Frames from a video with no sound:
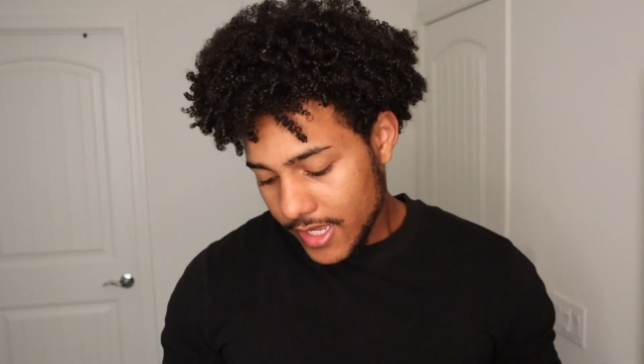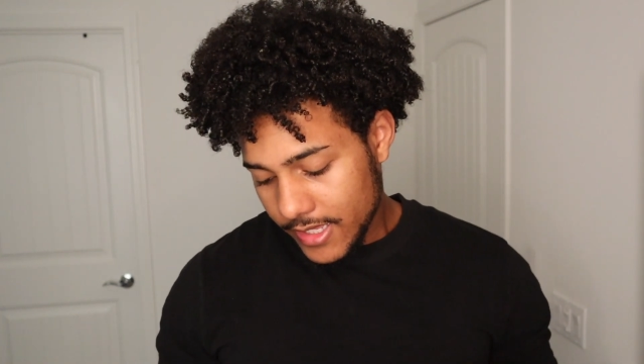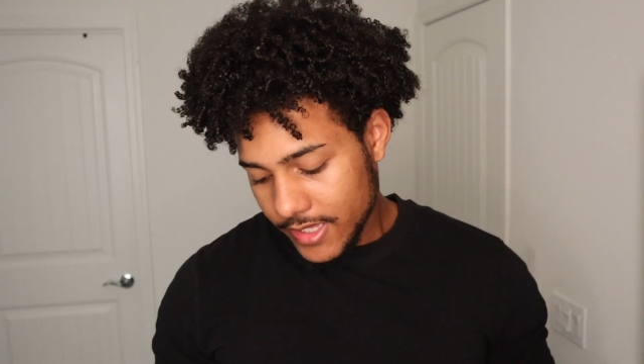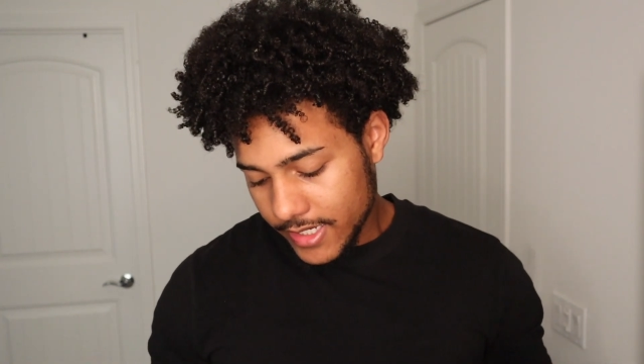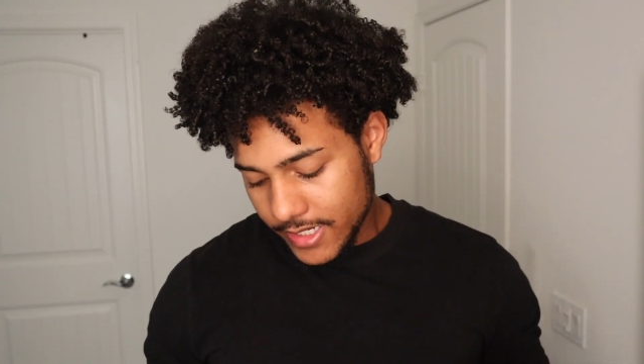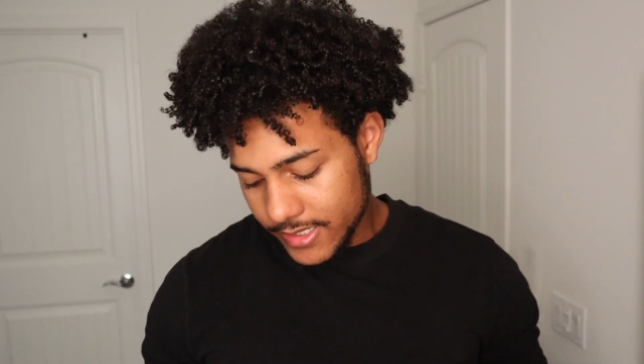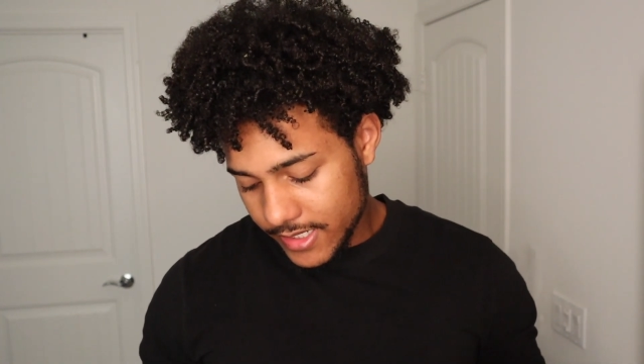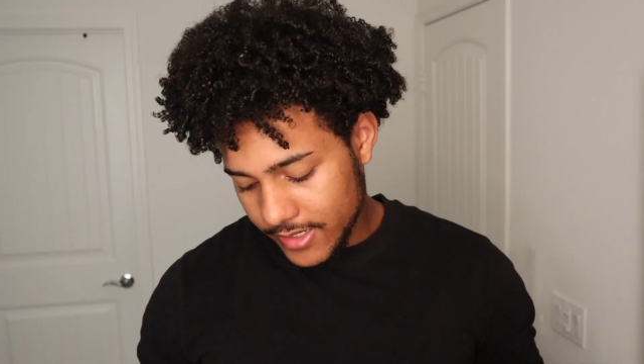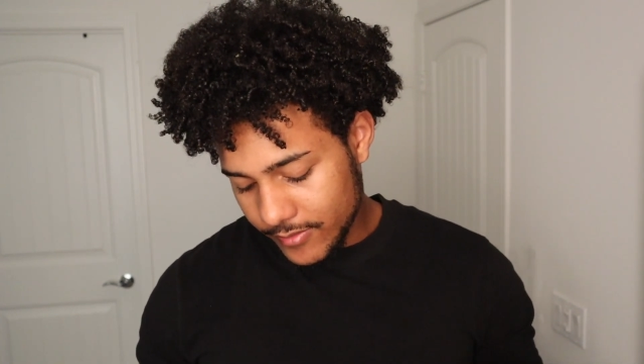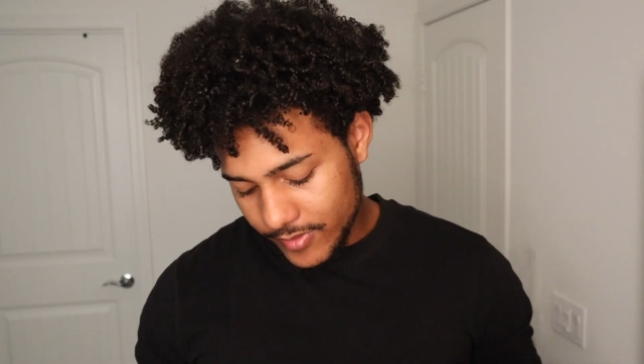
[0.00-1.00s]
And like I
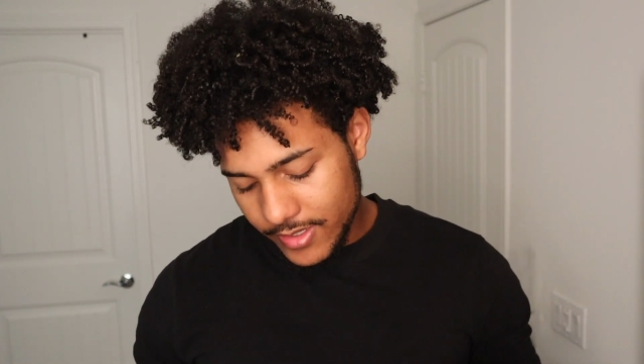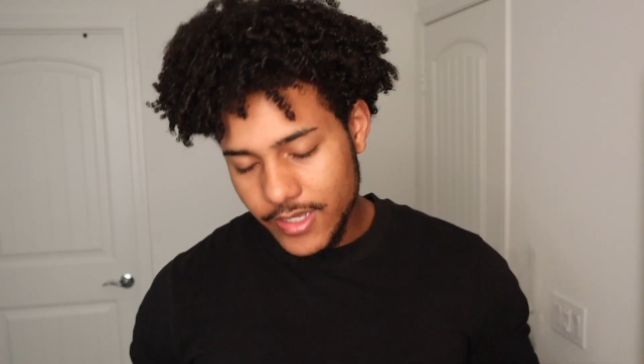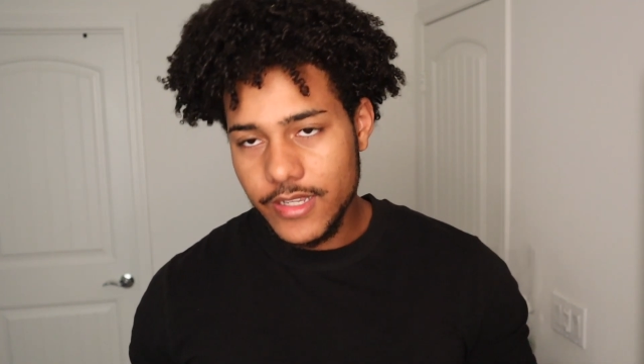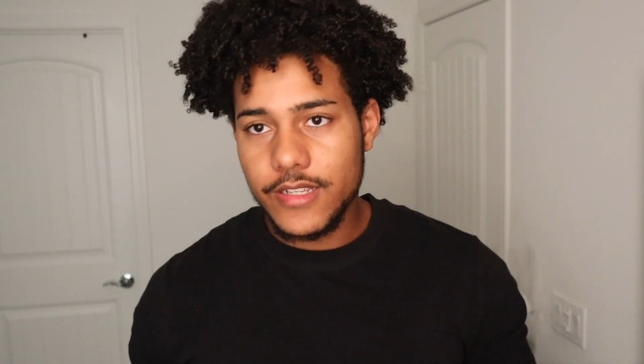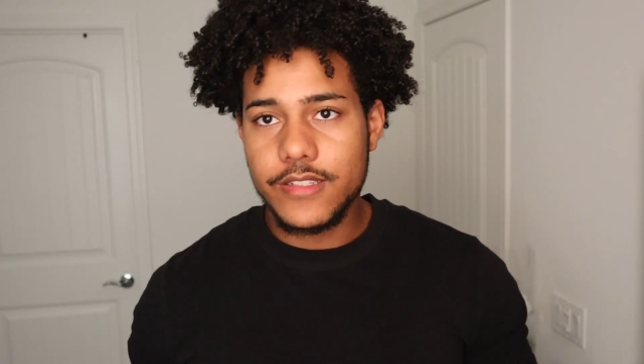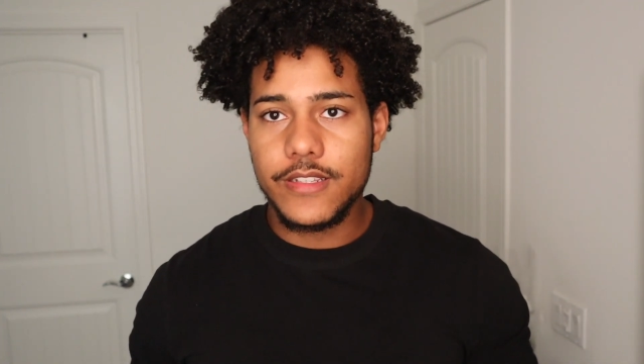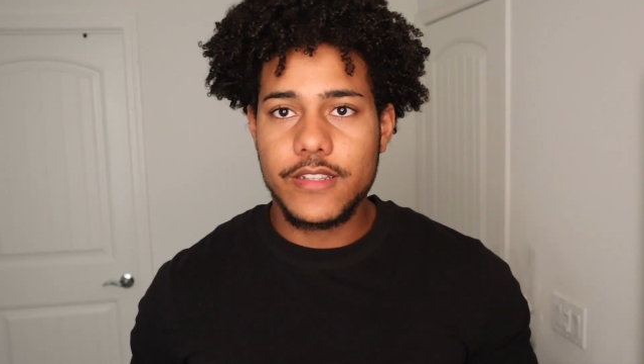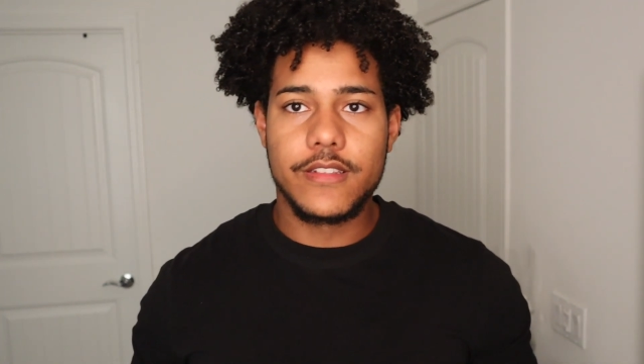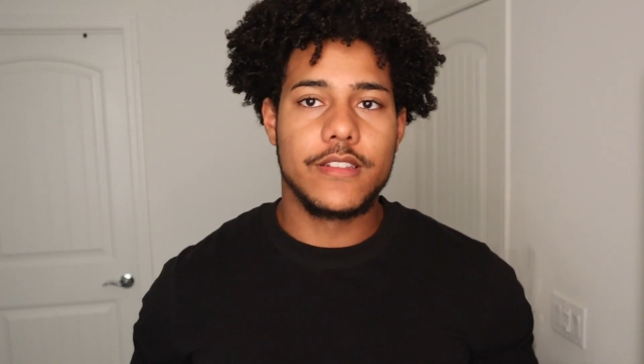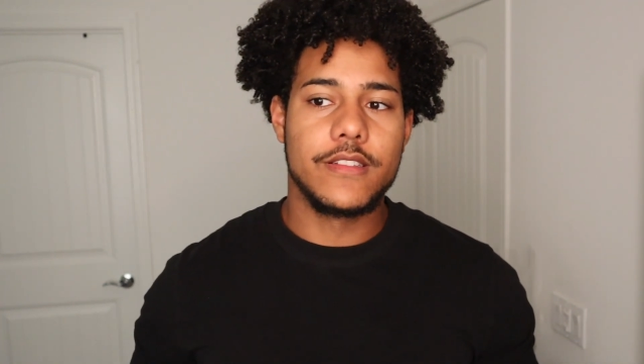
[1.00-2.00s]
say, with the
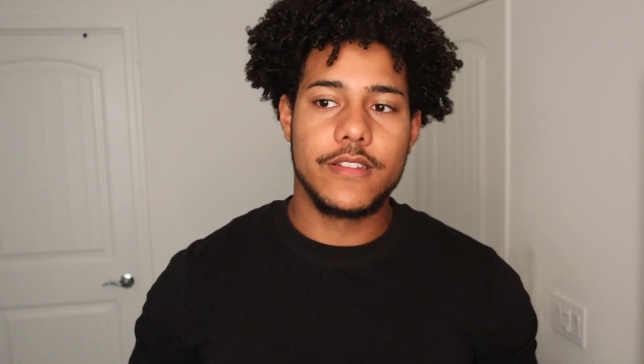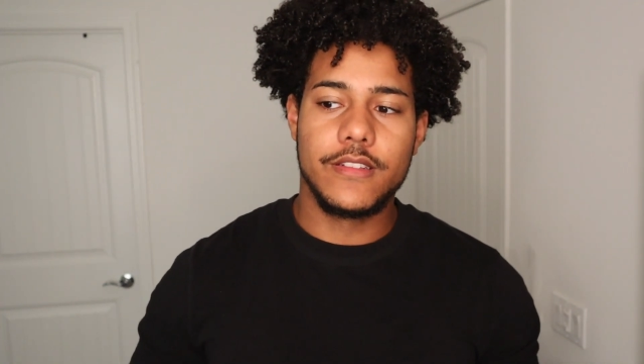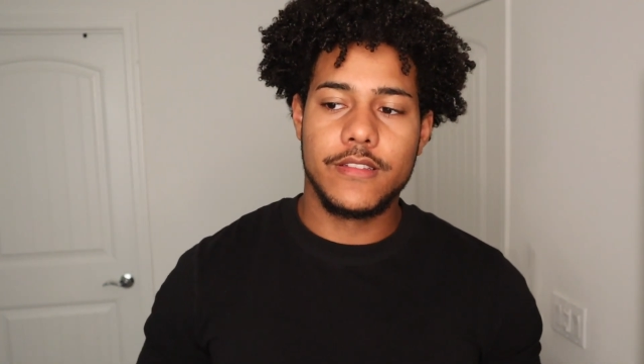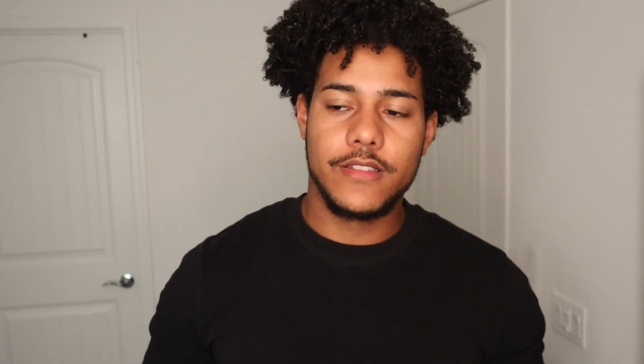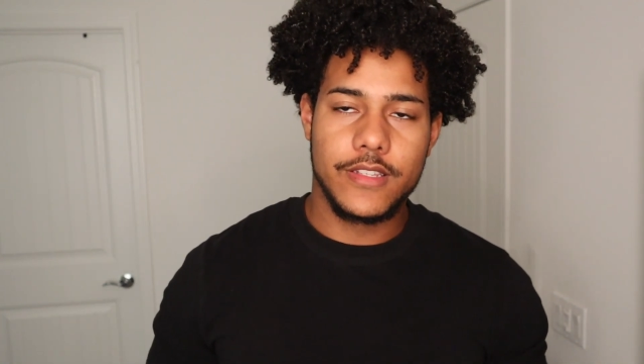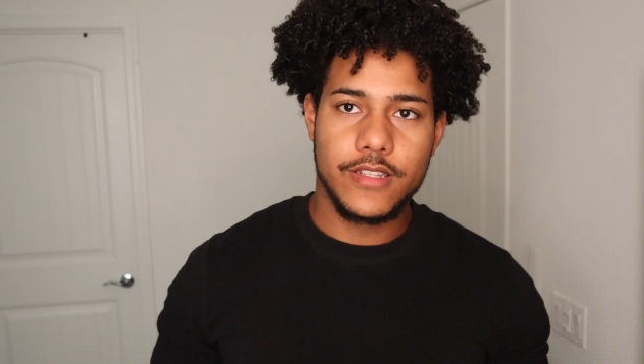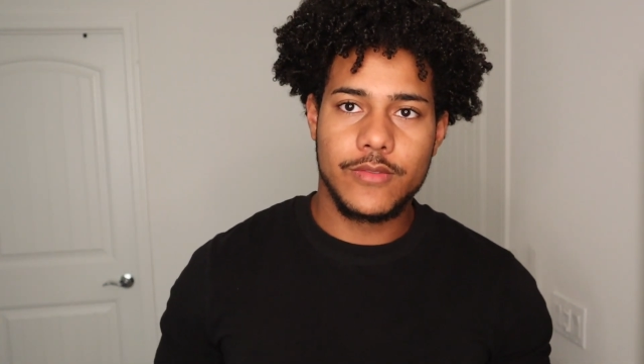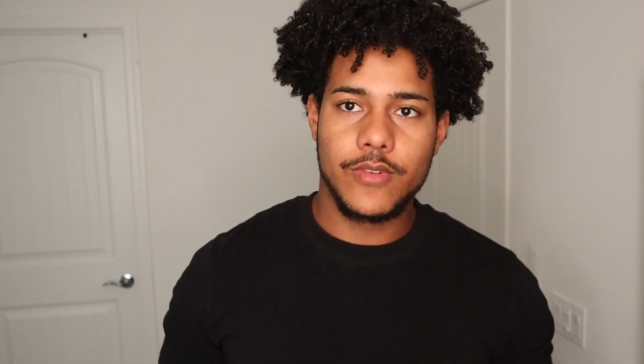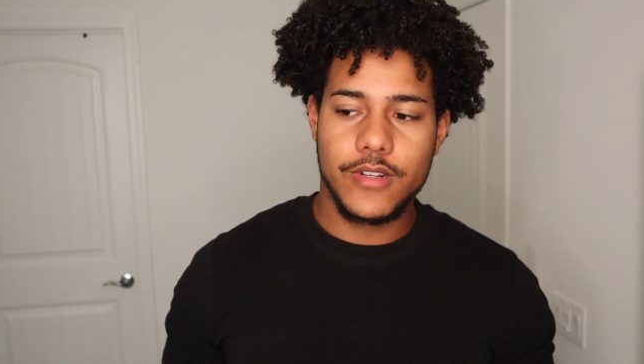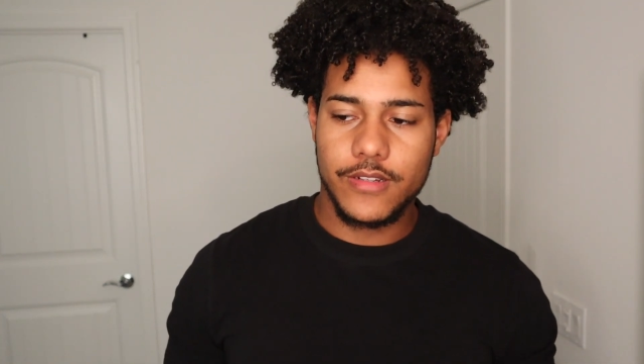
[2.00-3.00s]
inconsistency, this is
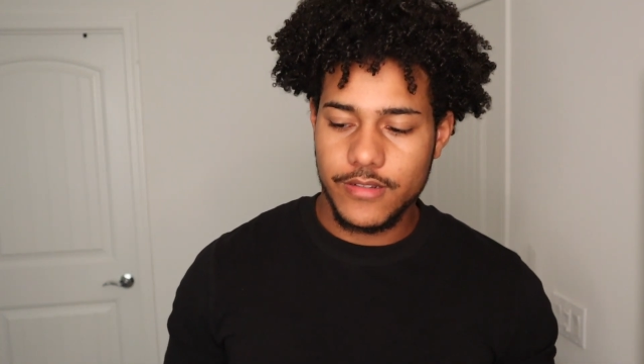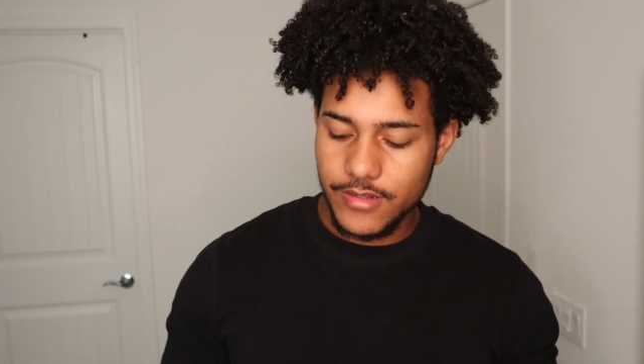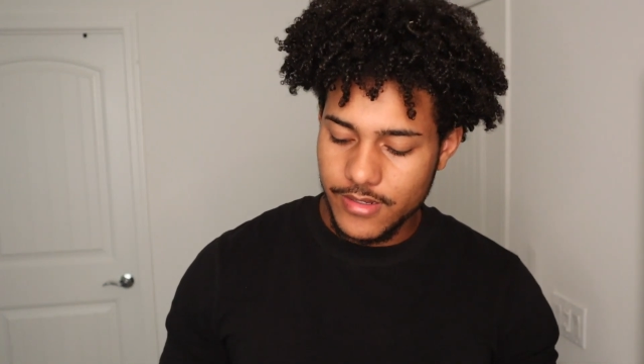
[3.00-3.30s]
why